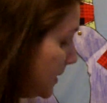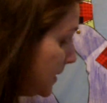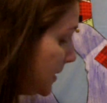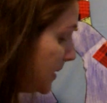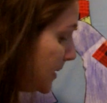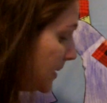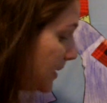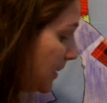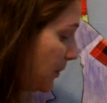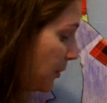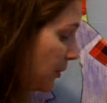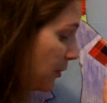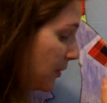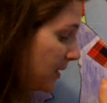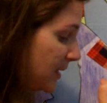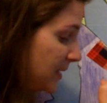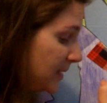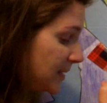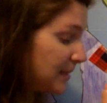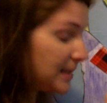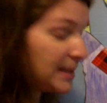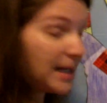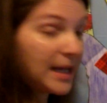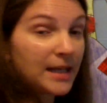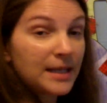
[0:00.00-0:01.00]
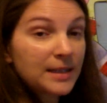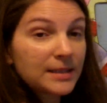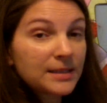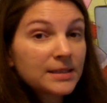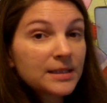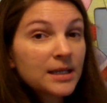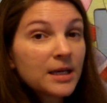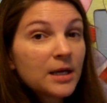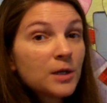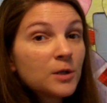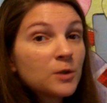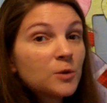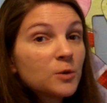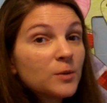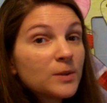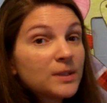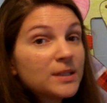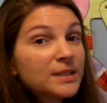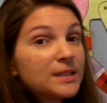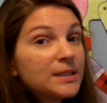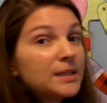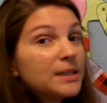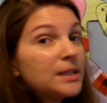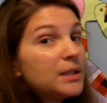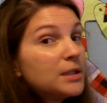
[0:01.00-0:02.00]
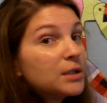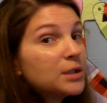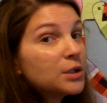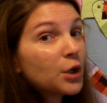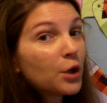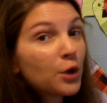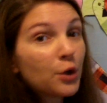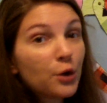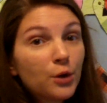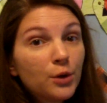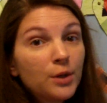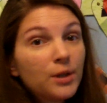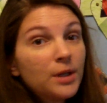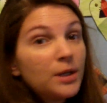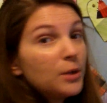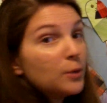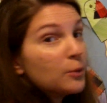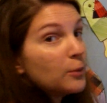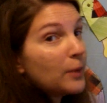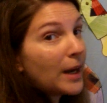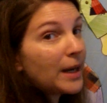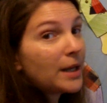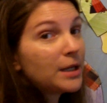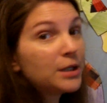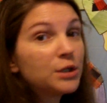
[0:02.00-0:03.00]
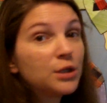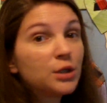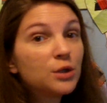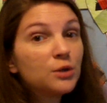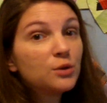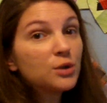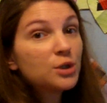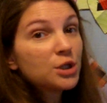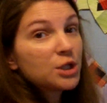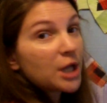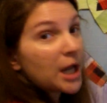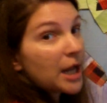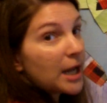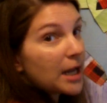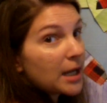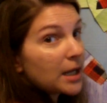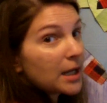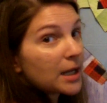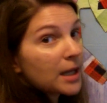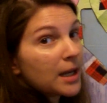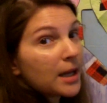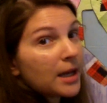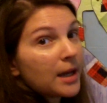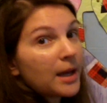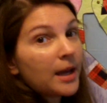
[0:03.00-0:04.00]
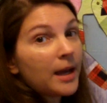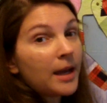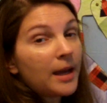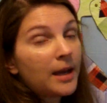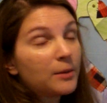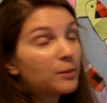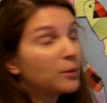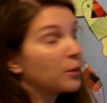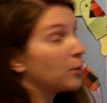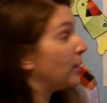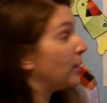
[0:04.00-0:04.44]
these slippery snakes, twisty, turny, ready to shake. And